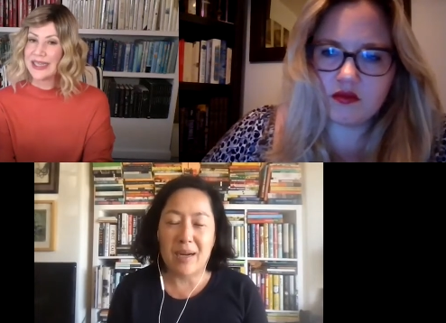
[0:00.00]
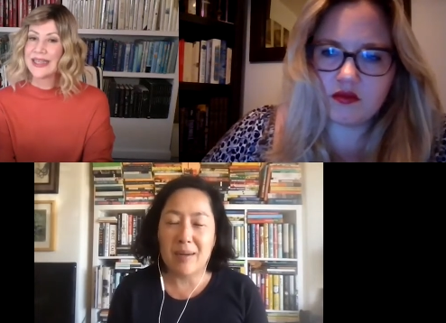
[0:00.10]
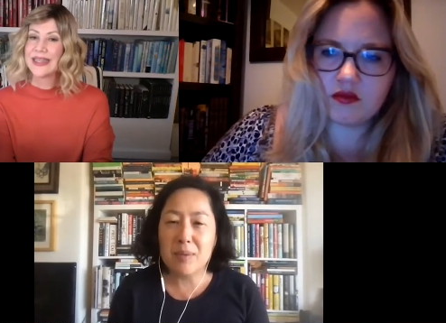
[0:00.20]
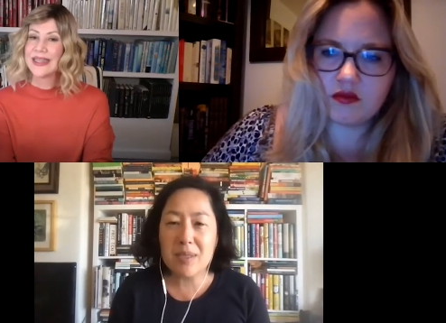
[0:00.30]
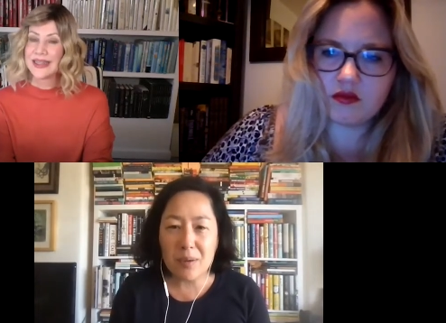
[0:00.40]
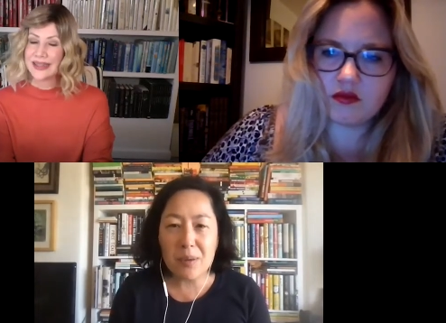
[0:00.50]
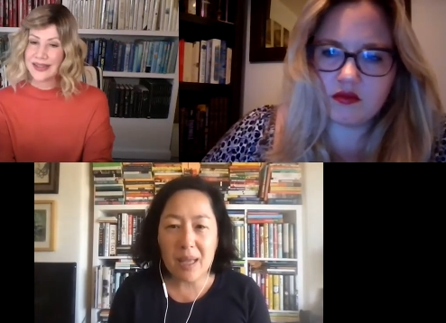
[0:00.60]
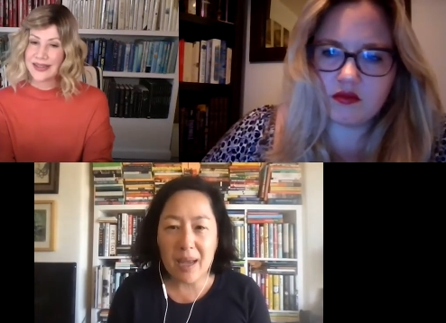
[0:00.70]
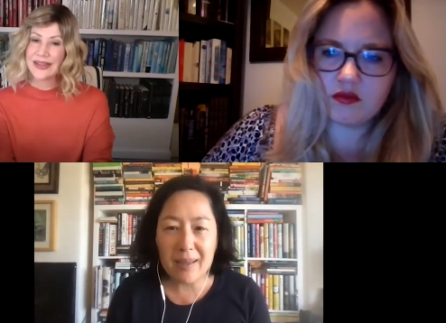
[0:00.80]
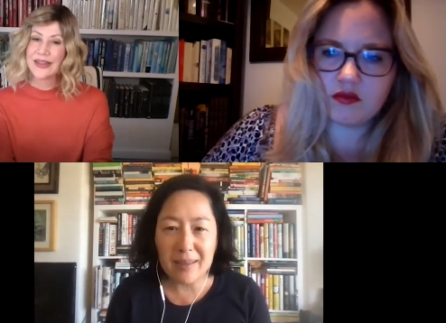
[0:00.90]
Speaker 1: And I'm so
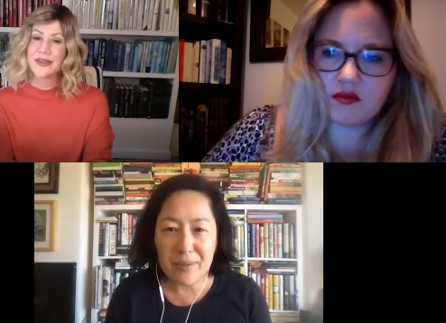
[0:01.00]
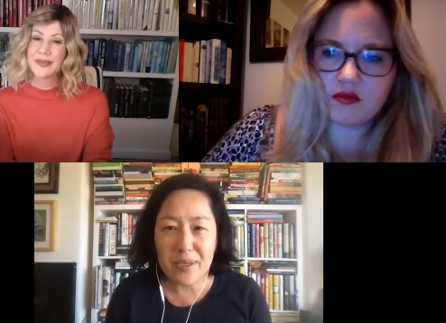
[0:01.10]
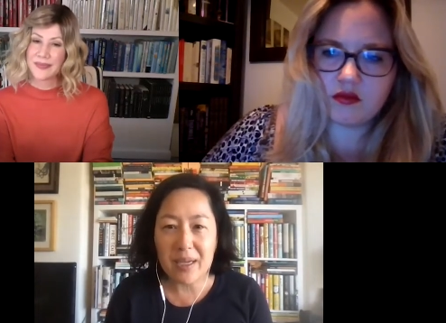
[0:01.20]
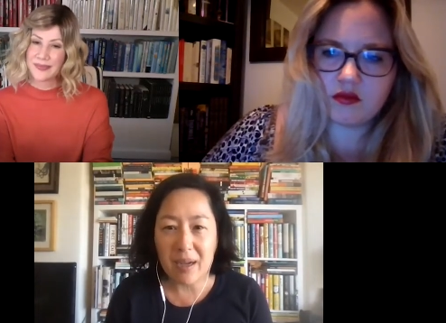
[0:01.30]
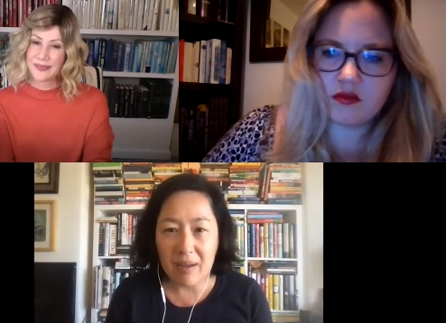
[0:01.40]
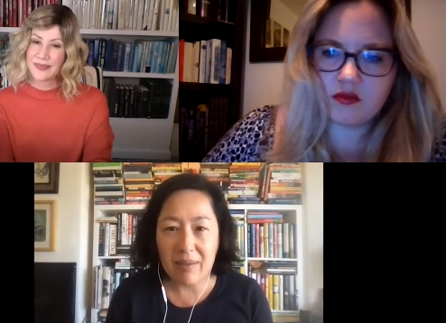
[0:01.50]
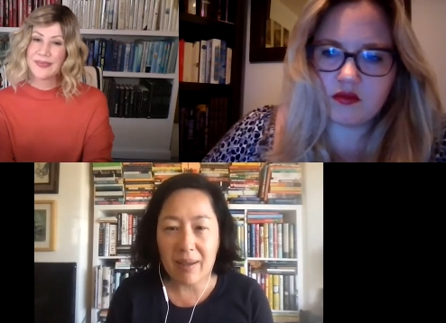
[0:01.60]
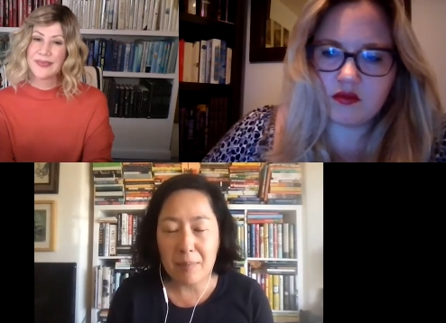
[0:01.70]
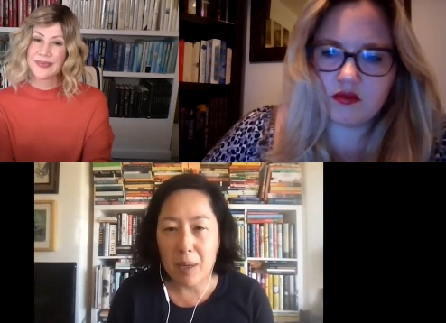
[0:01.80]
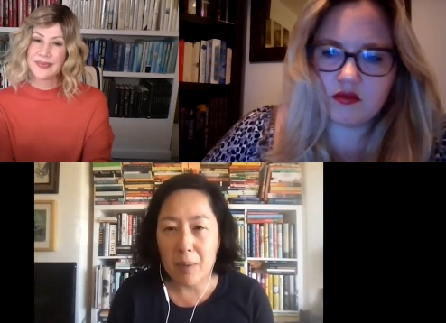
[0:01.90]
glad Lucy got
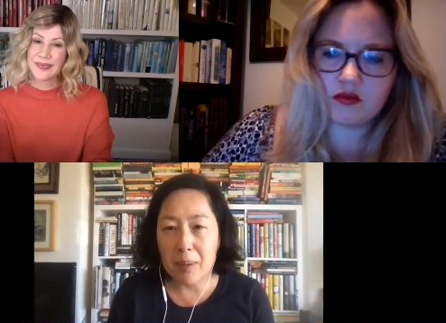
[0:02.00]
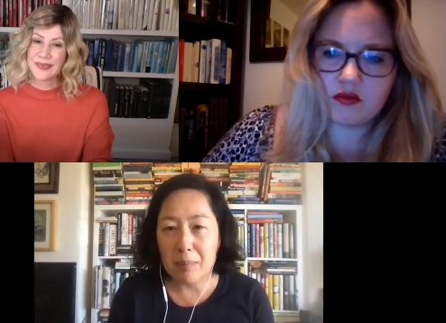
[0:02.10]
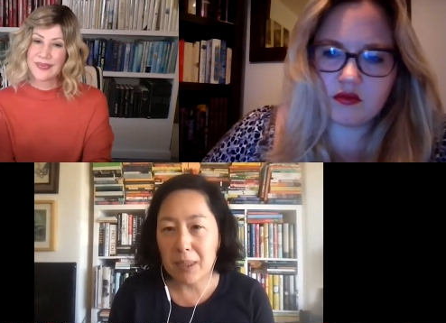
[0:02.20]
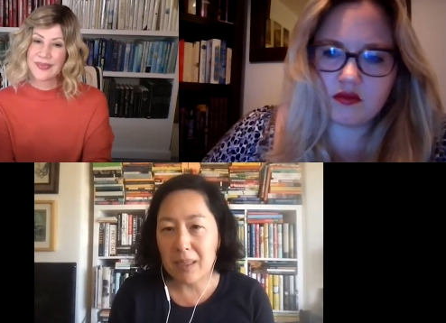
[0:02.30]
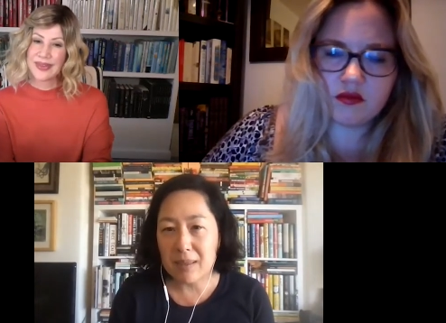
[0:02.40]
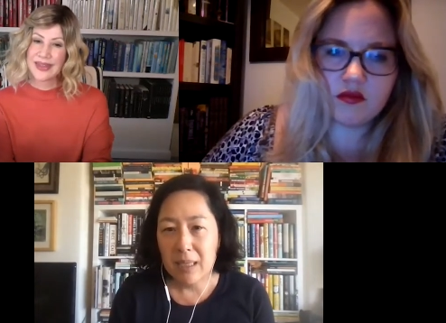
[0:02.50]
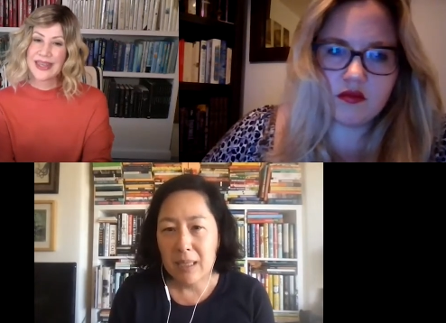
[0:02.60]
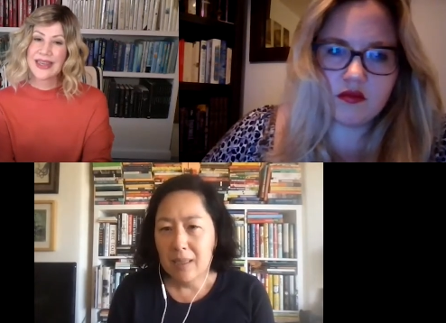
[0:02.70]
that moment because